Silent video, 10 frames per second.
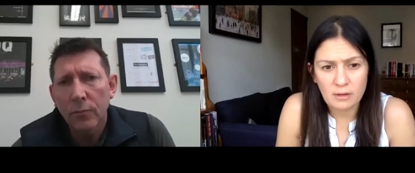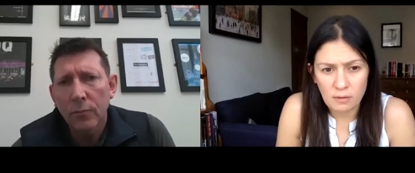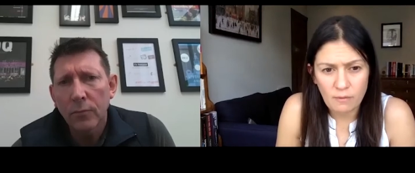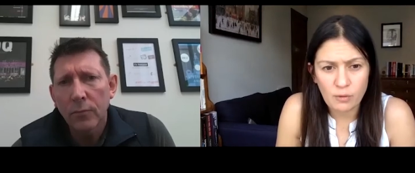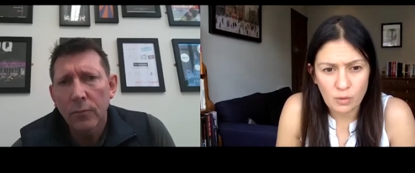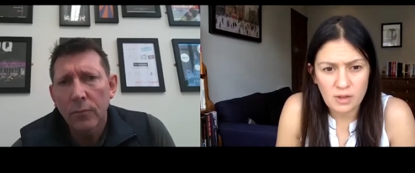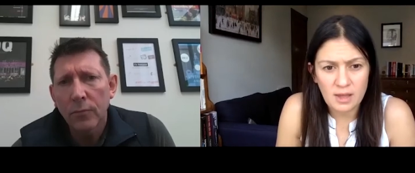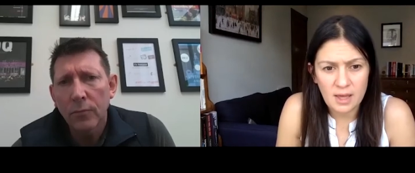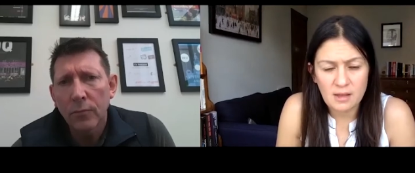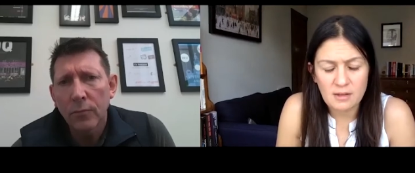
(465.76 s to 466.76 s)
Speaker 1: us for 40
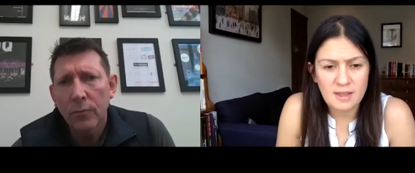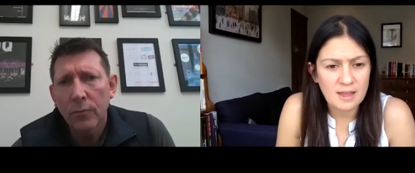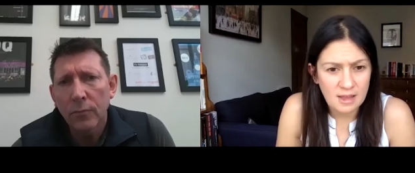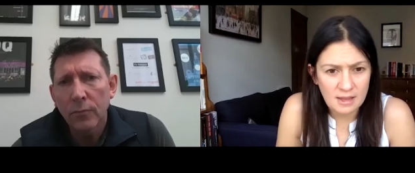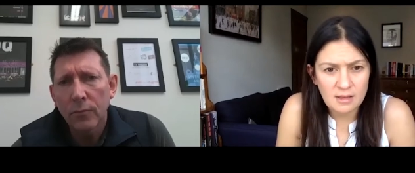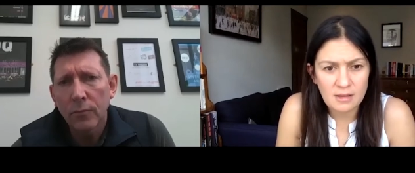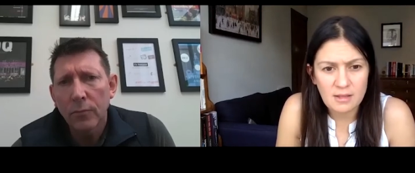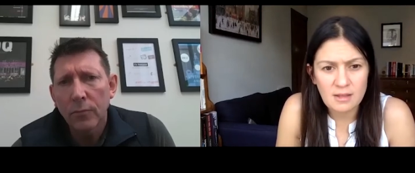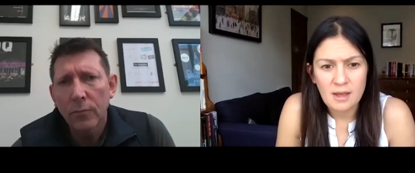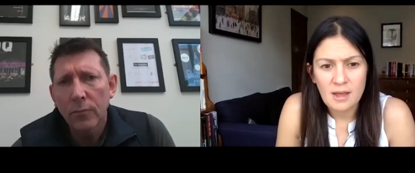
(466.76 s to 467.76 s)
years. They didn't.
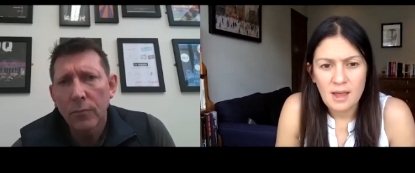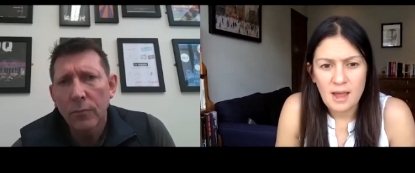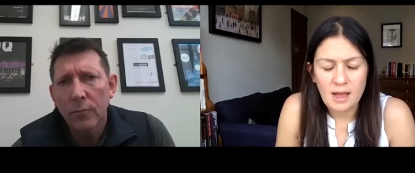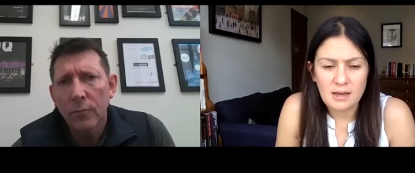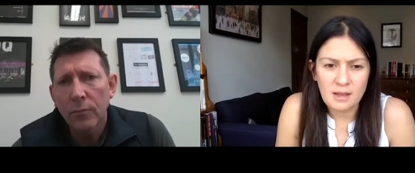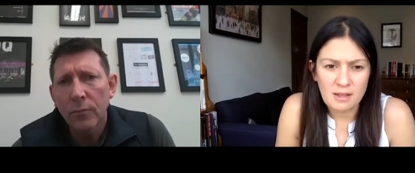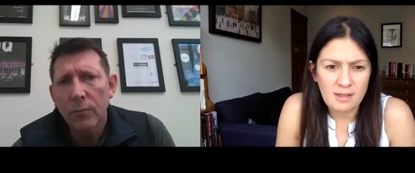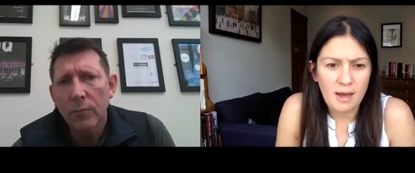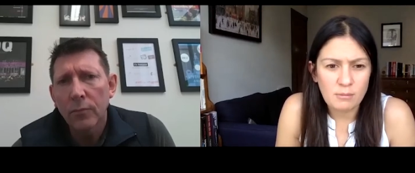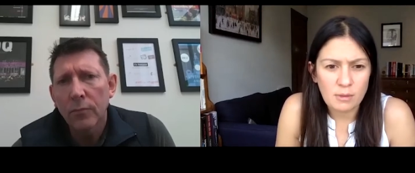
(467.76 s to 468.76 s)
And it's
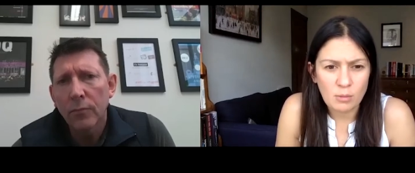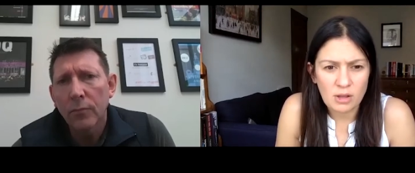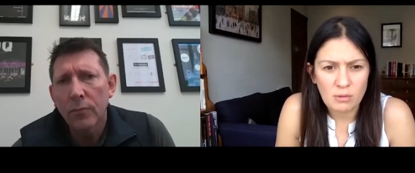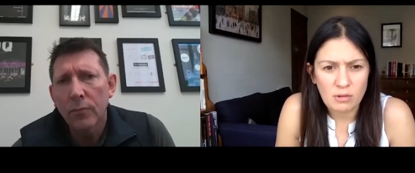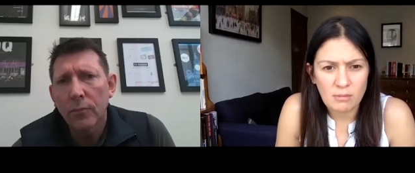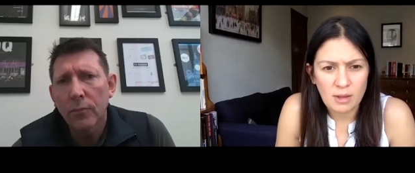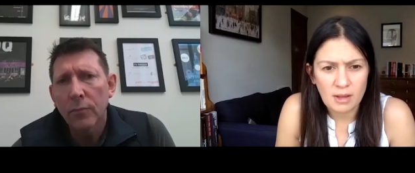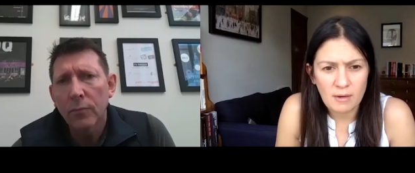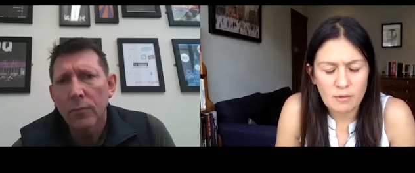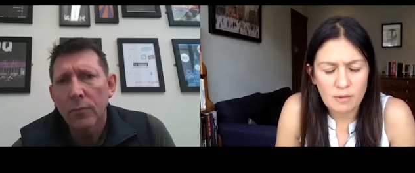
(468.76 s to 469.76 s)
time that we saw something
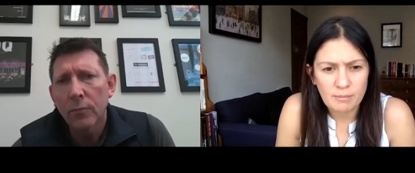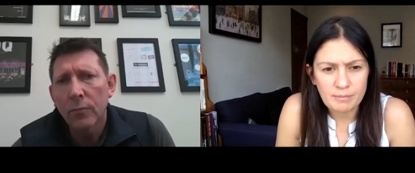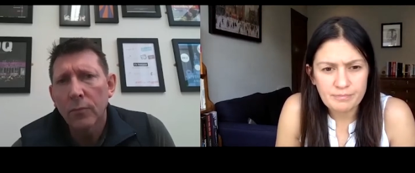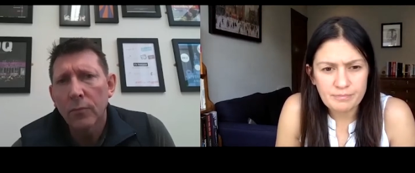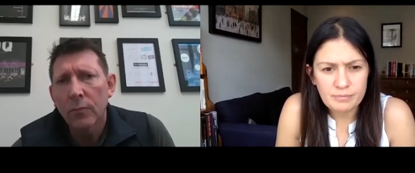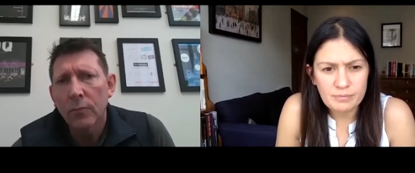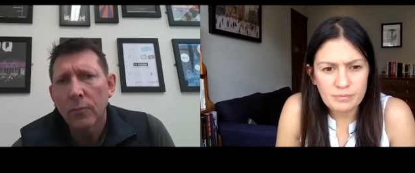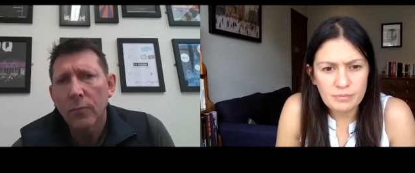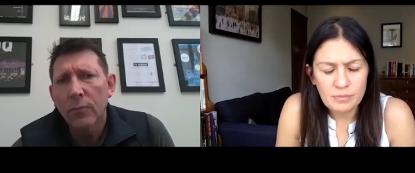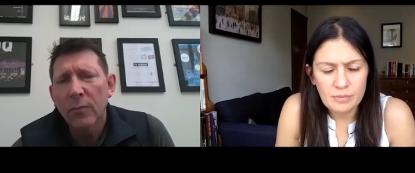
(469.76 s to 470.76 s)
different.
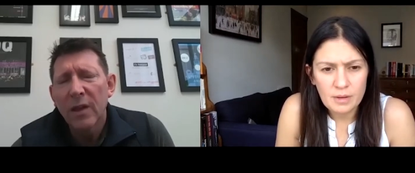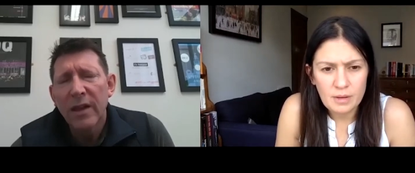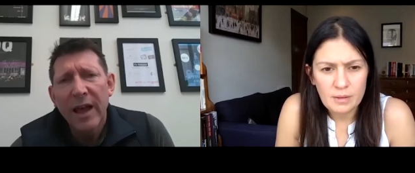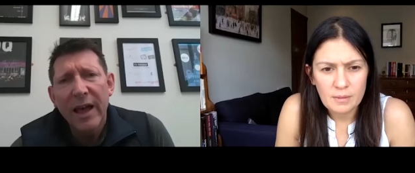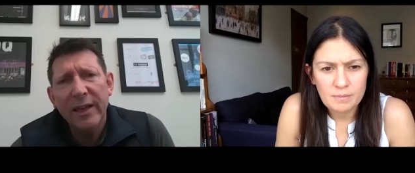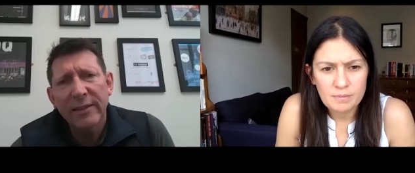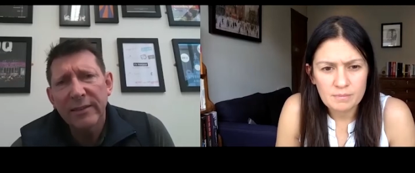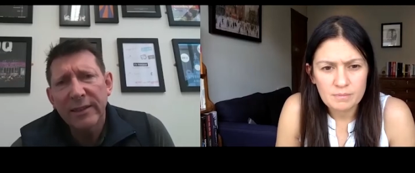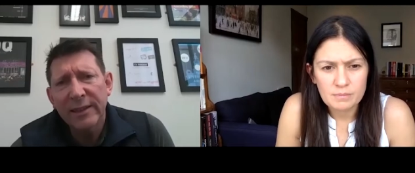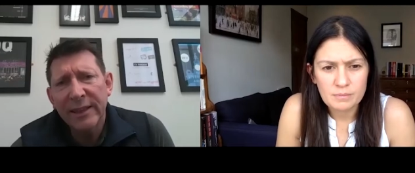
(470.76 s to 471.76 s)
Mm.
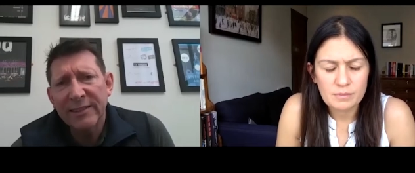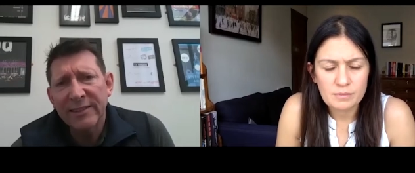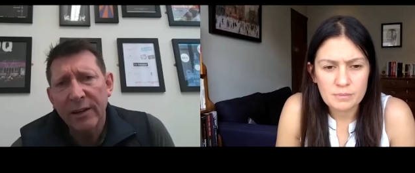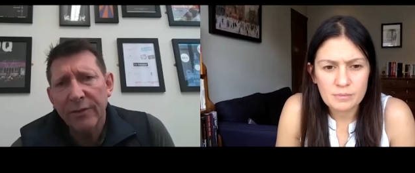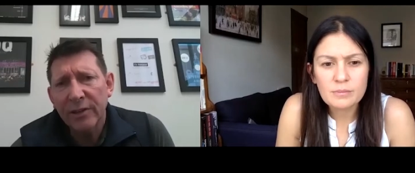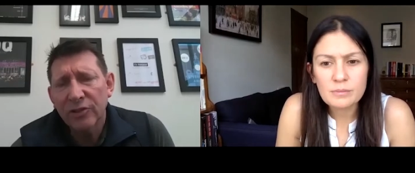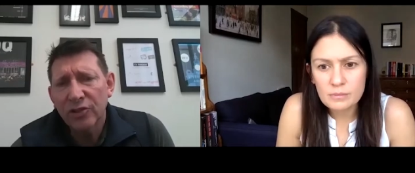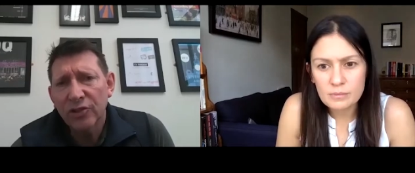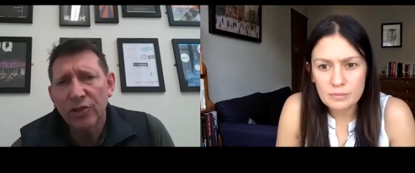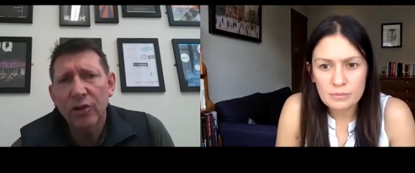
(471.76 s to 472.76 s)
Speaker 2: Lisa, if I can
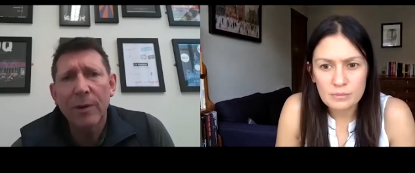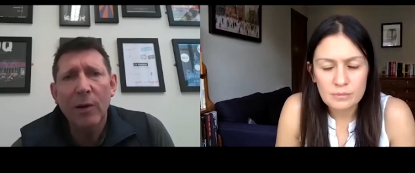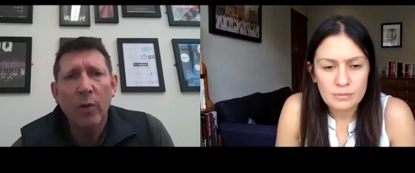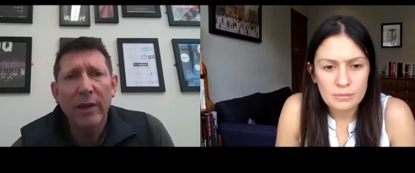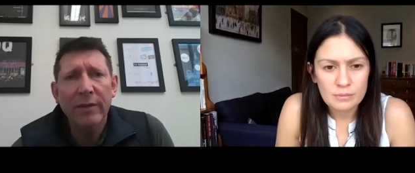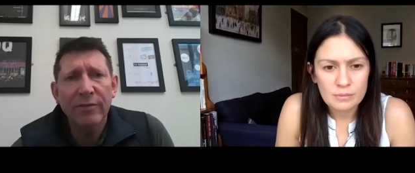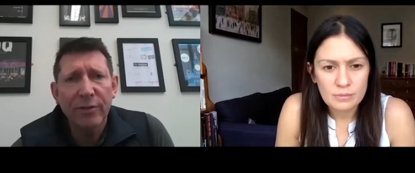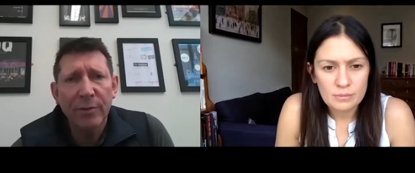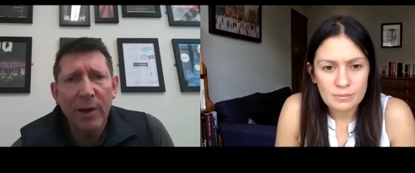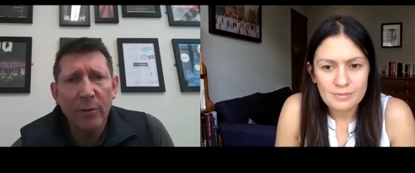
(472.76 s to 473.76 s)
just talk about Wigan for
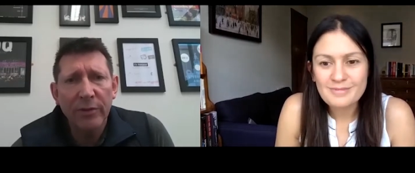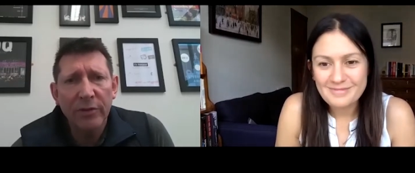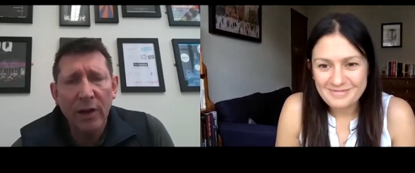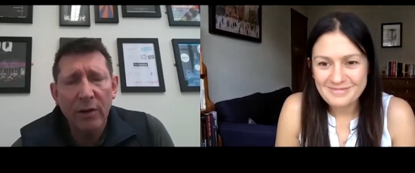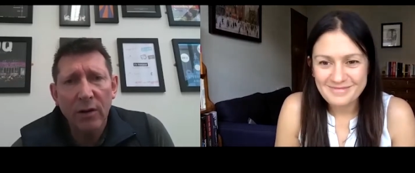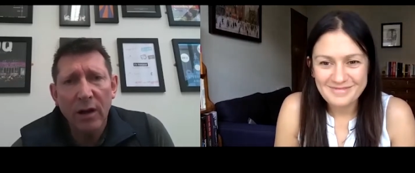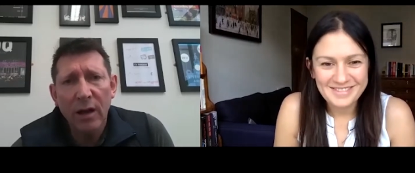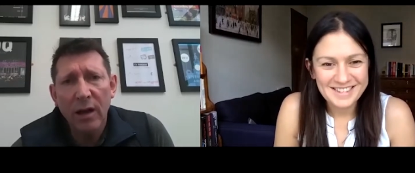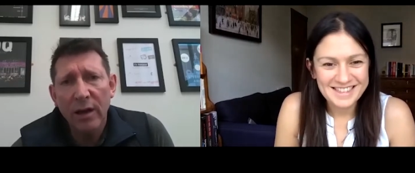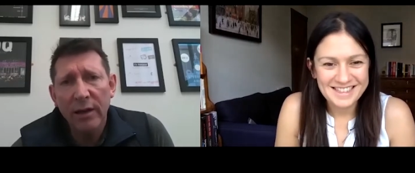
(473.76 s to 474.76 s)
a moment, though.
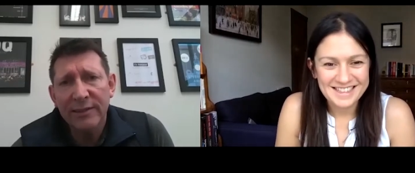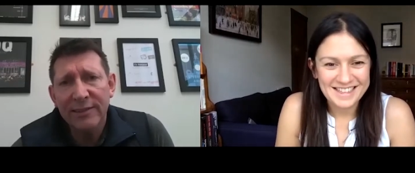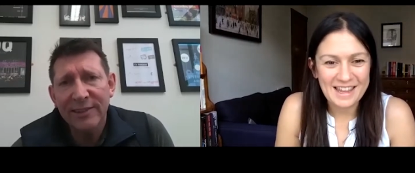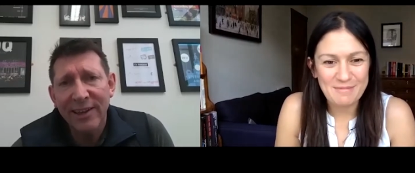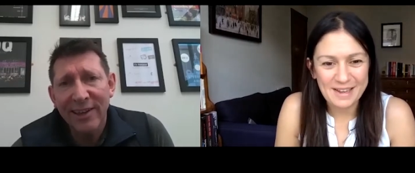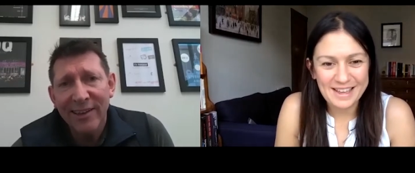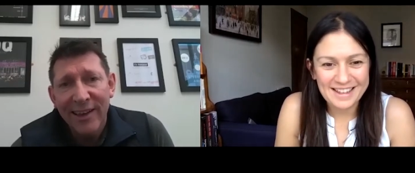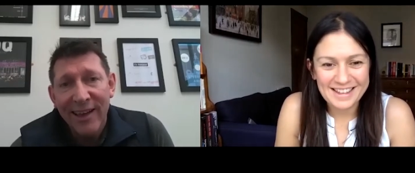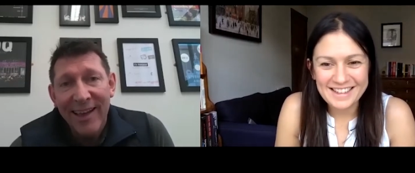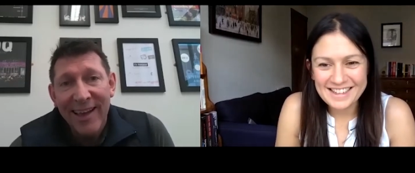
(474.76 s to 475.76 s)
Uh, it's, uh,
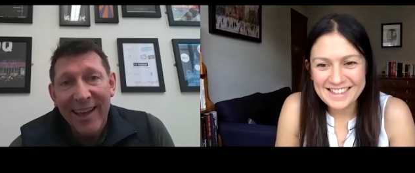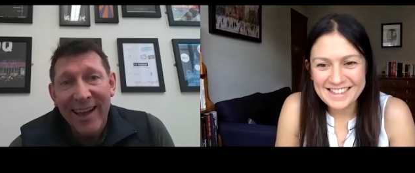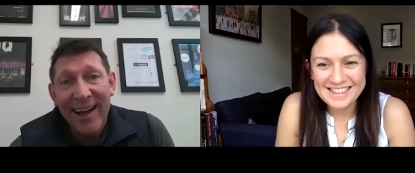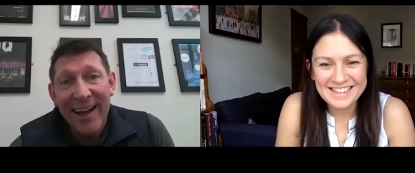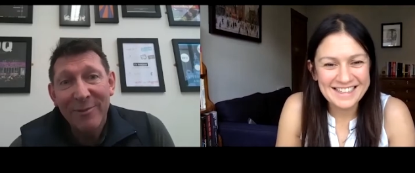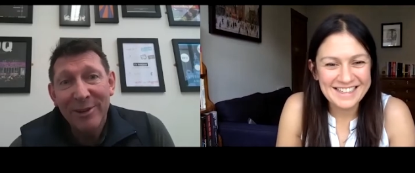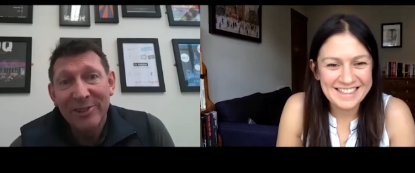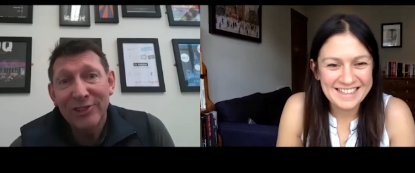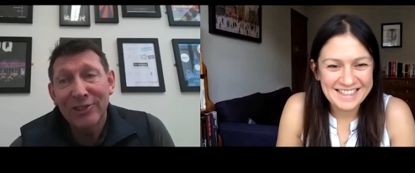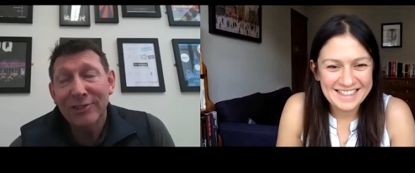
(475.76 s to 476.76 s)
I
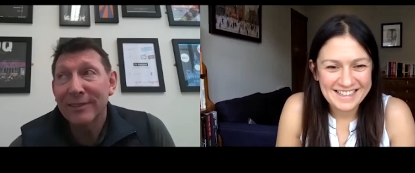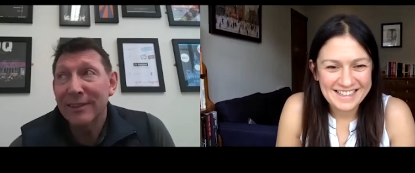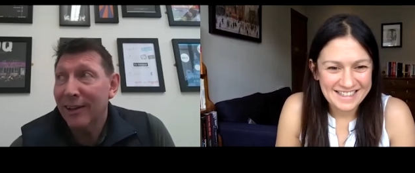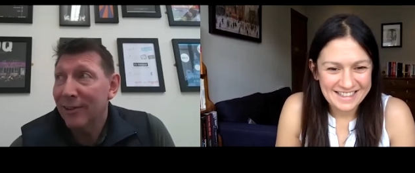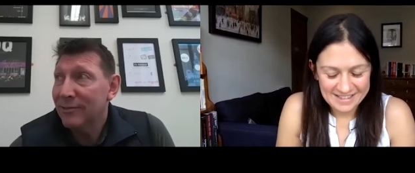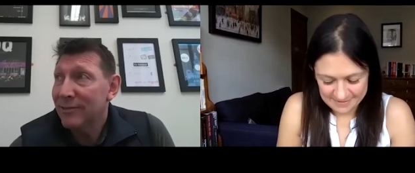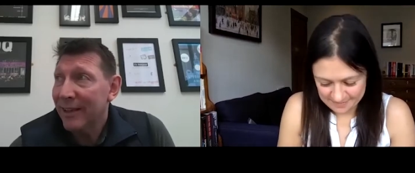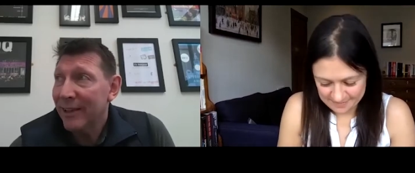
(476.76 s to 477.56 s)
was, you know, in